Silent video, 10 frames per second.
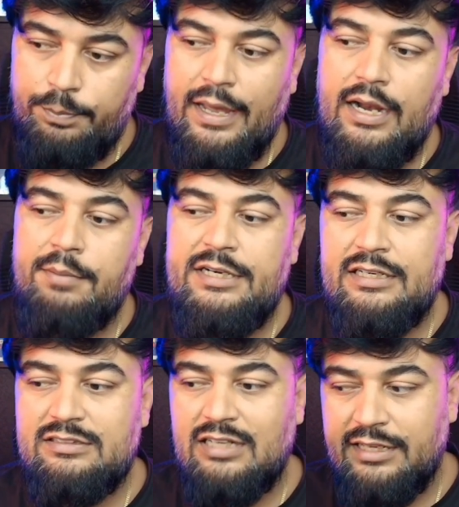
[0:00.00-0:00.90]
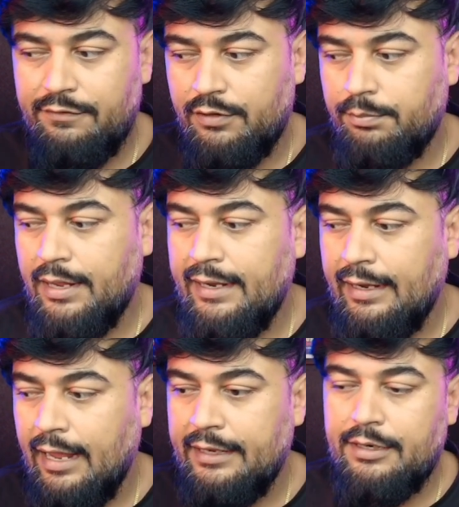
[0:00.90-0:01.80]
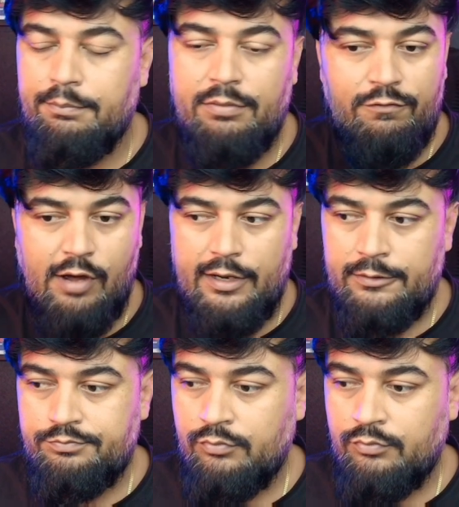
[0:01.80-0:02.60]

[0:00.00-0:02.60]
parameters are given by line number 1.